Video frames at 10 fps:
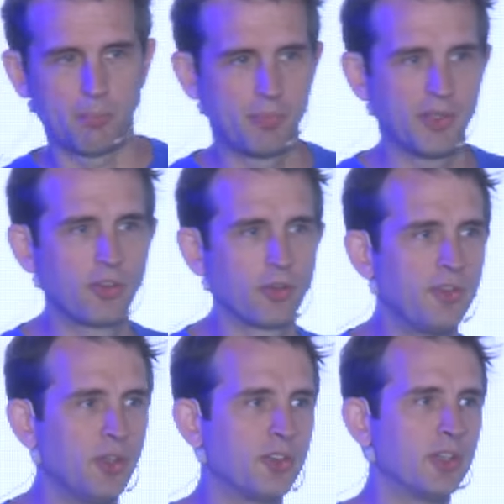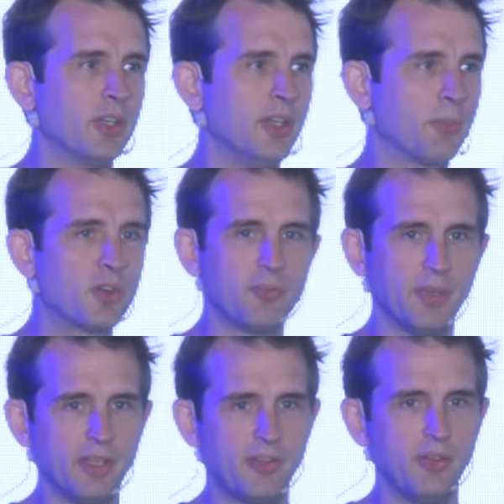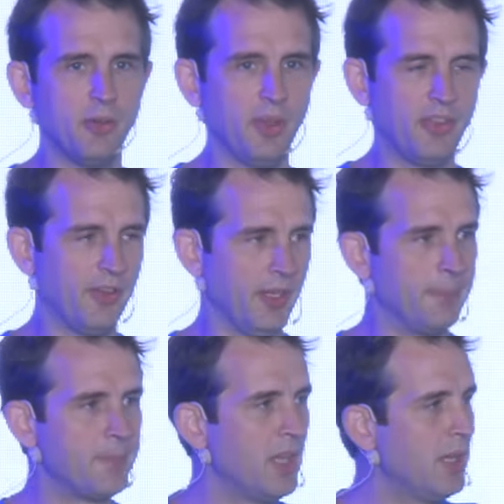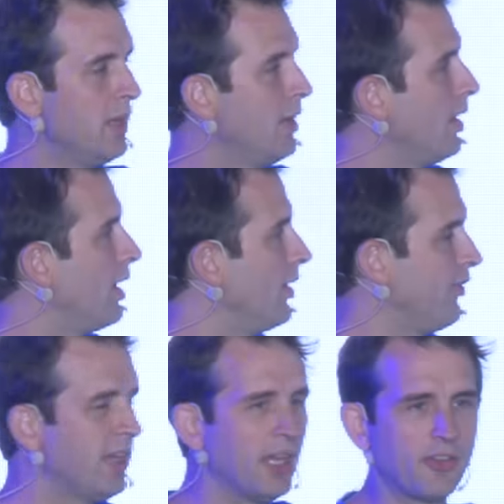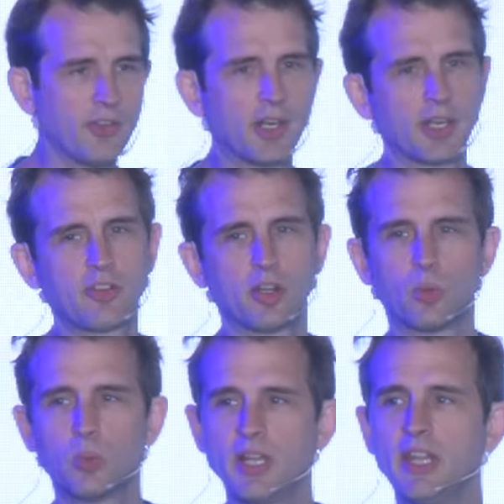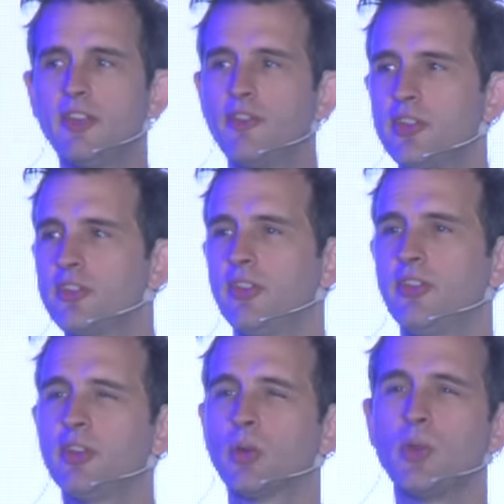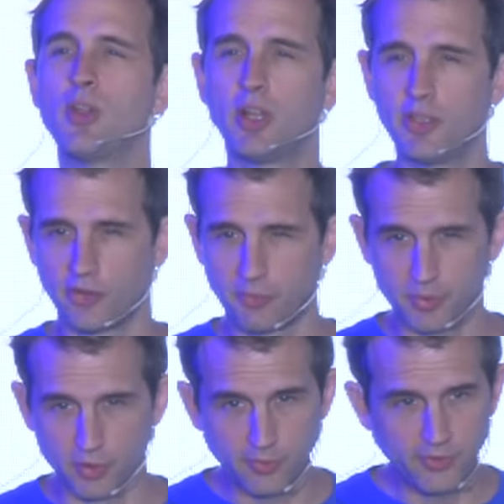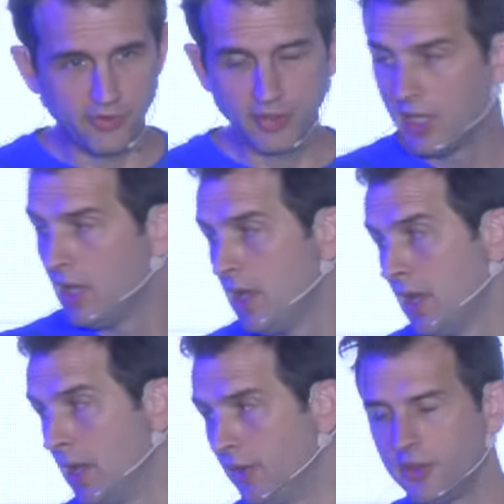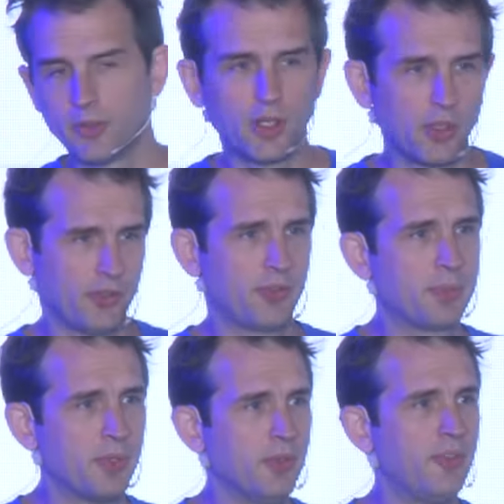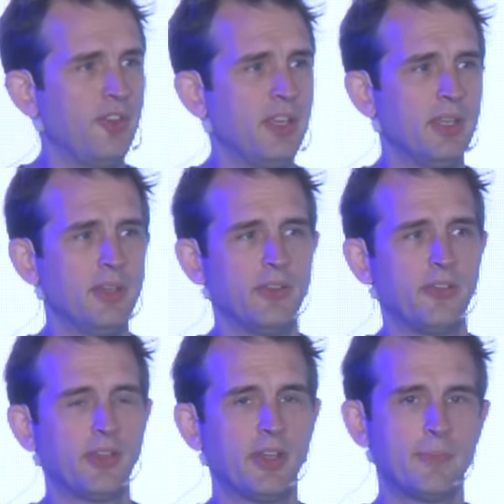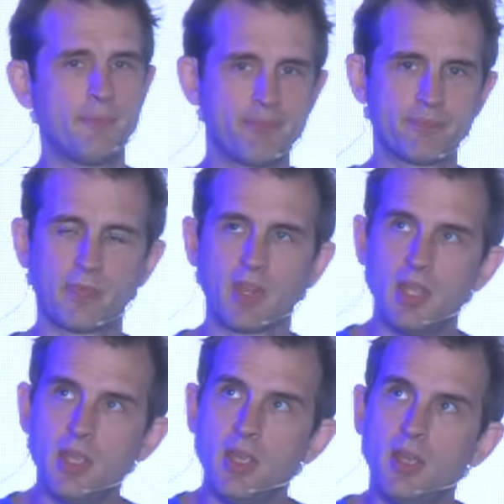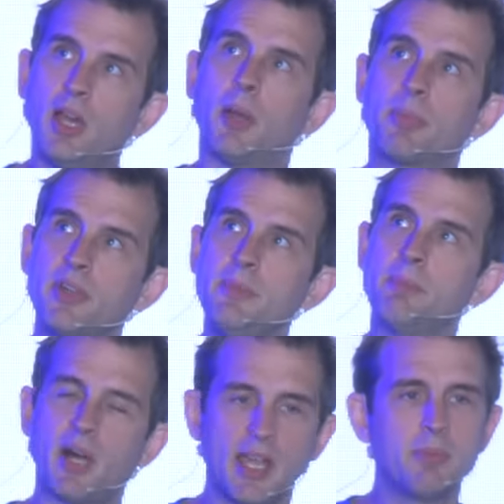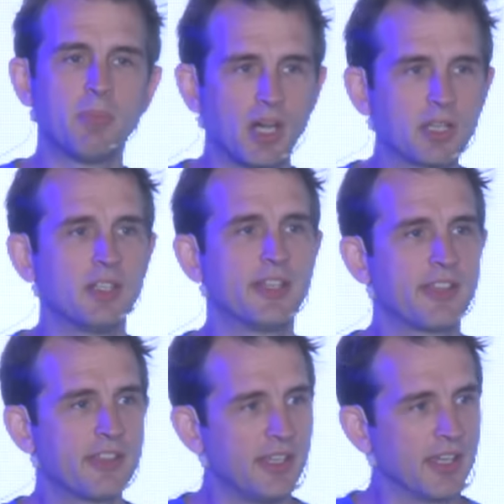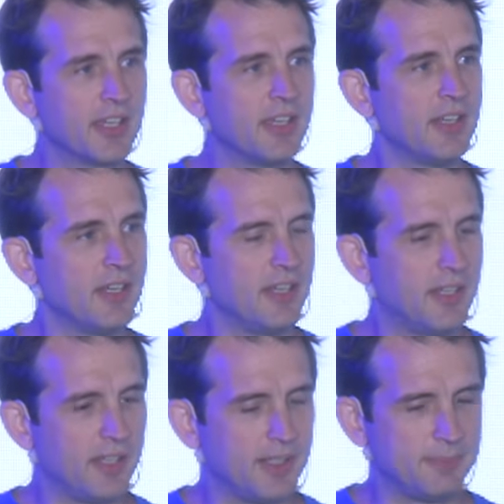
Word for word: potential future improvement to Ethereum. Uh, zk-SNARKs are really efficient zero-knowledge proofs. And a zero-knowledge proof is a pretty mind boggling thing. Uh,